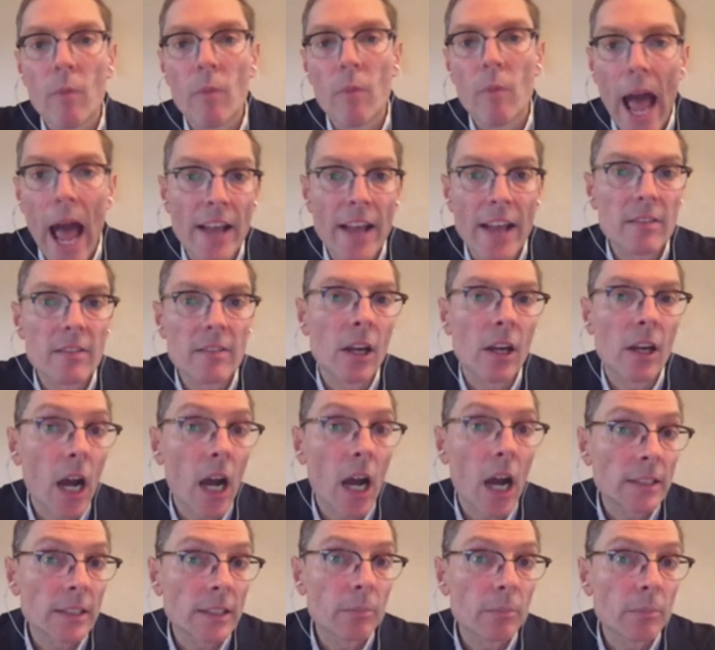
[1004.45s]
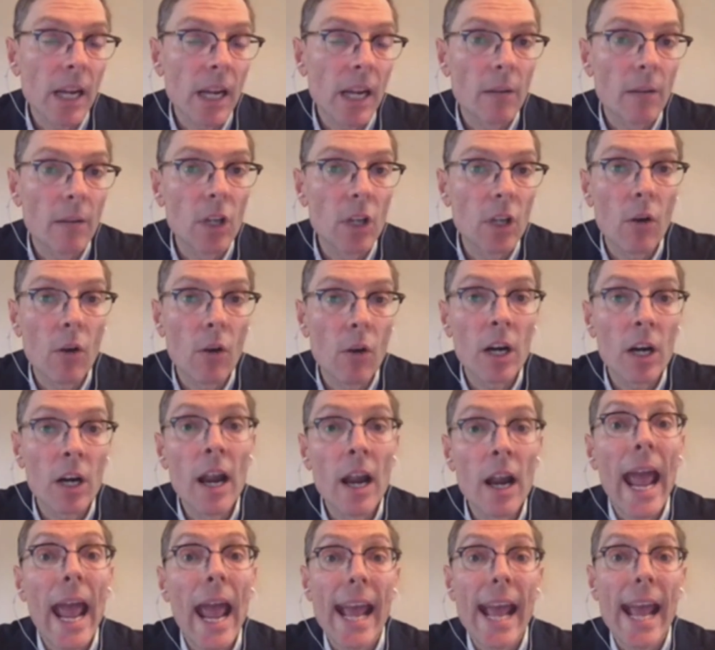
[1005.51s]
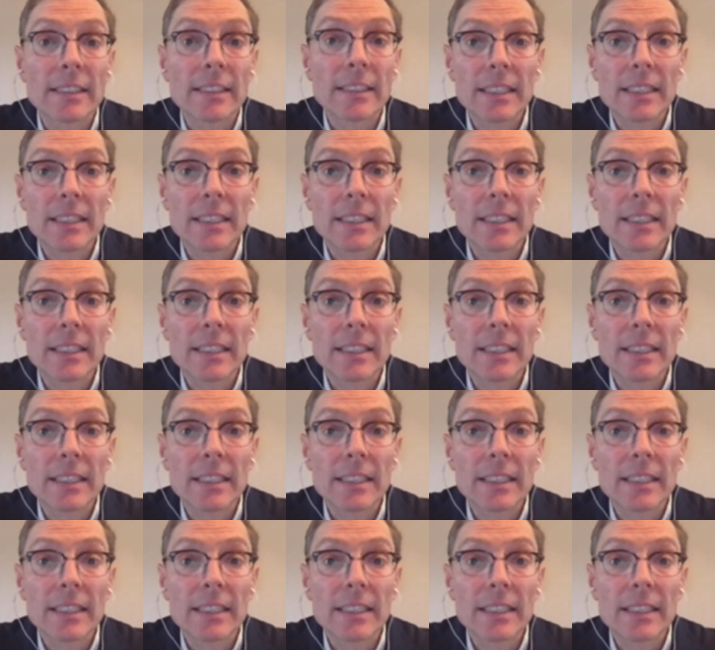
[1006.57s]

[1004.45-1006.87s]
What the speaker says: as the costs become lower, as